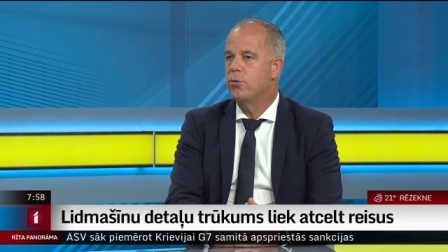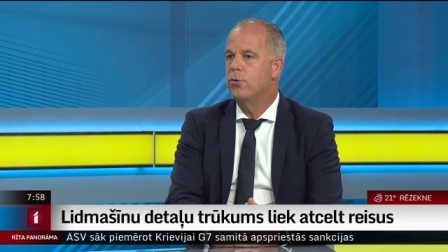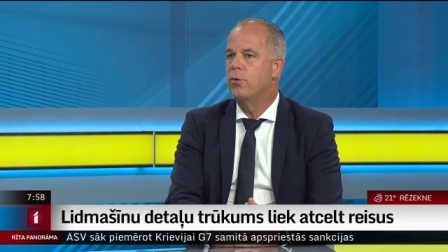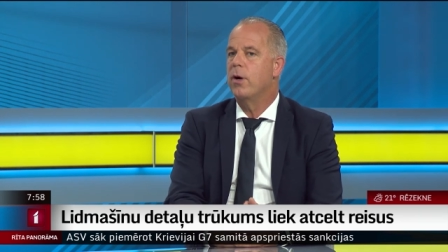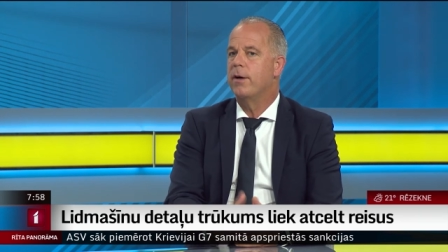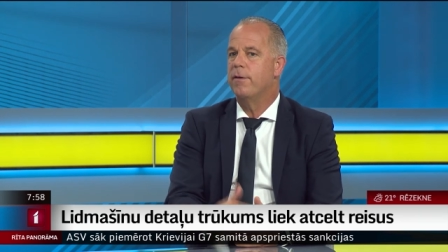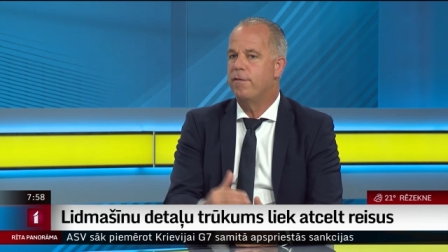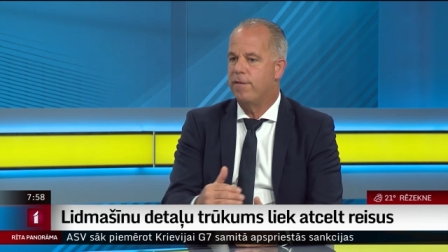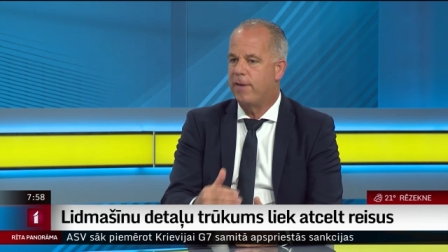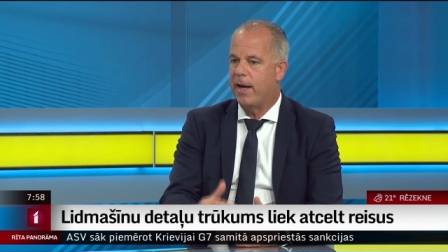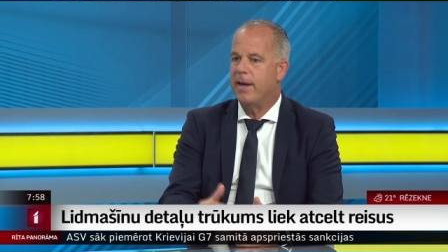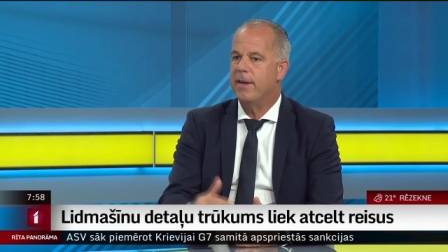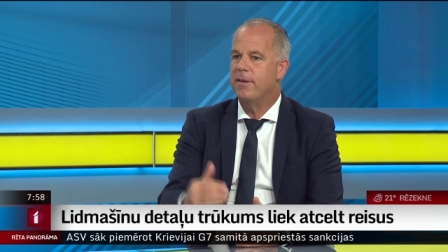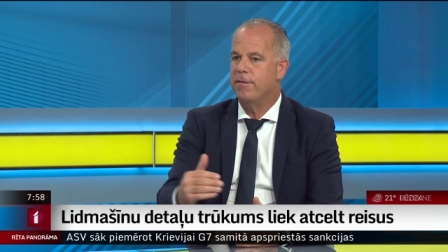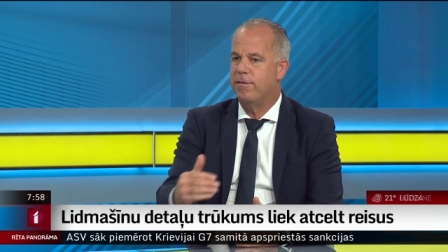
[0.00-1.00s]
to
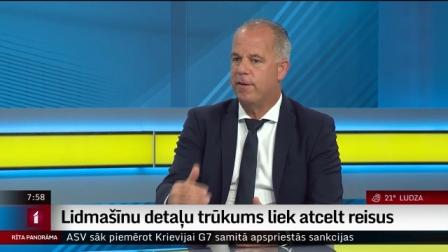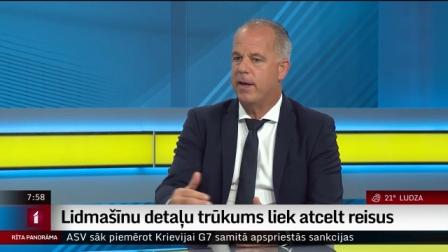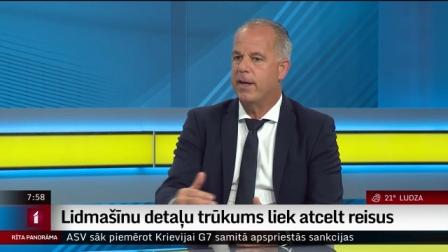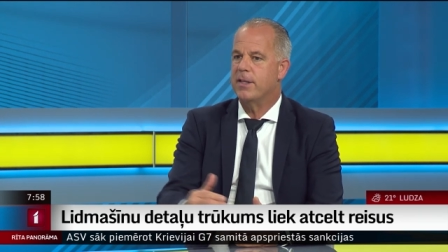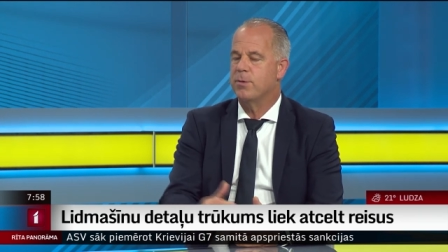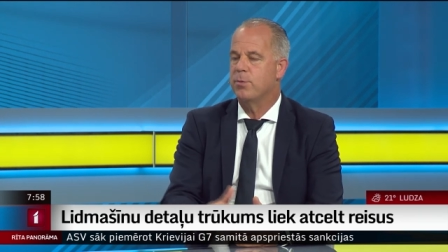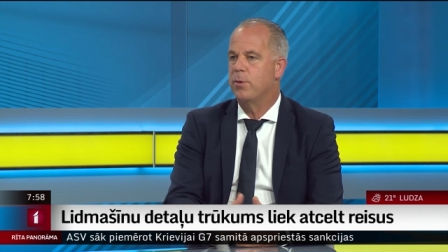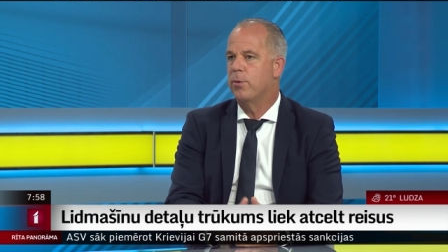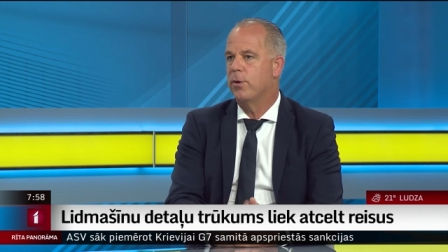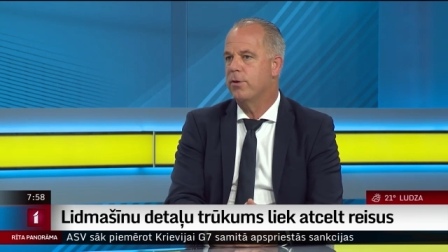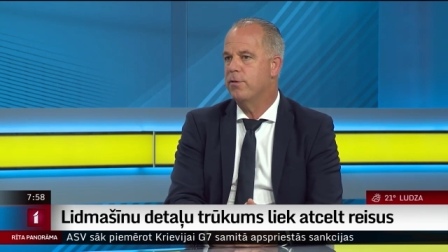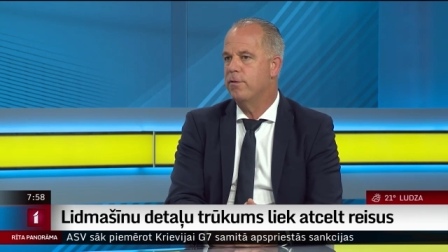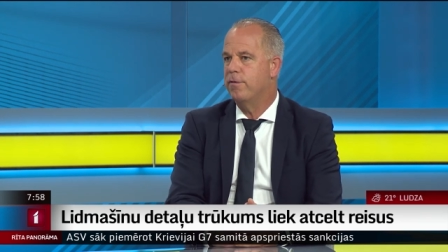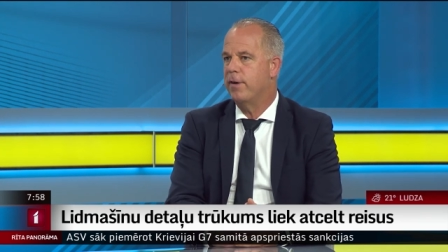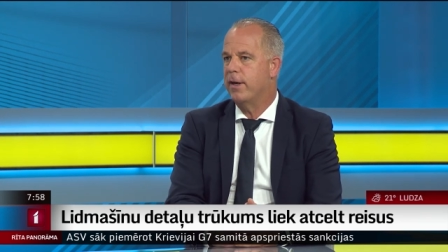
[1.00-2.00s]
fly the flights we
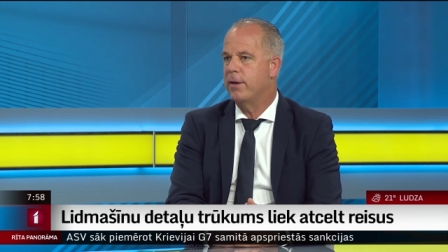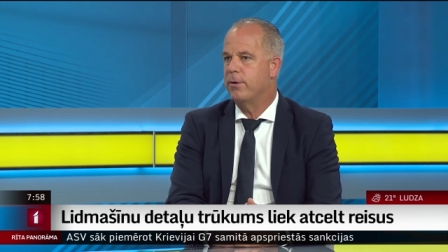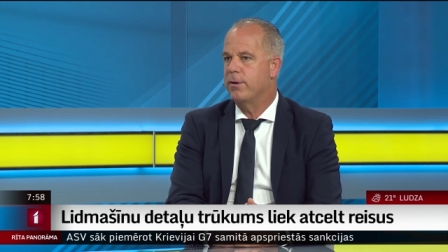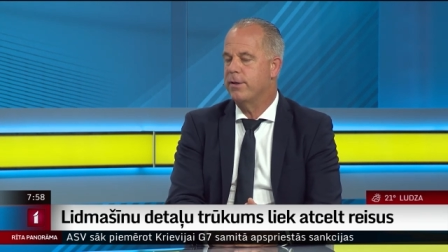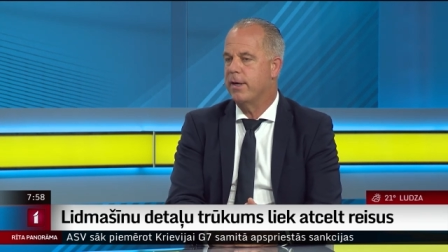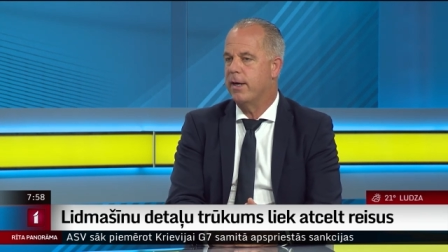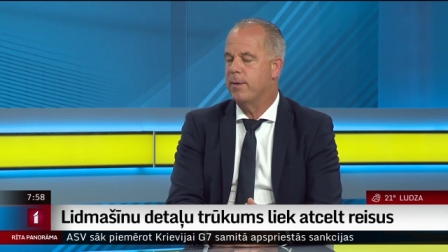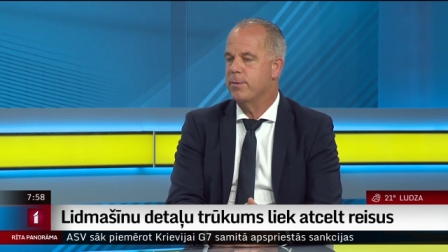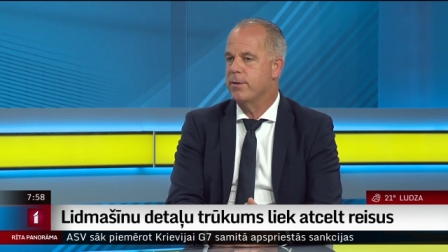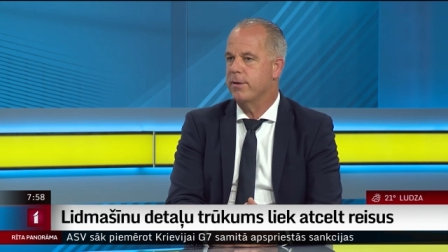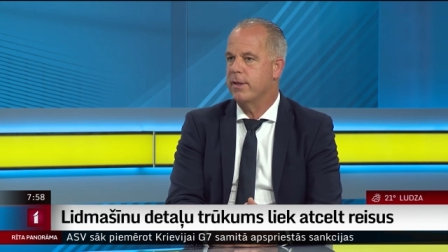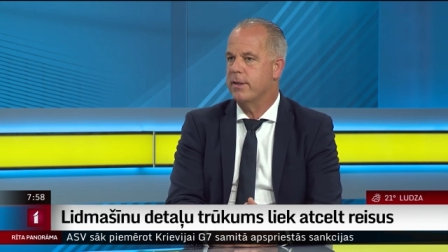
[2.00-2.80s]
want to fly on time.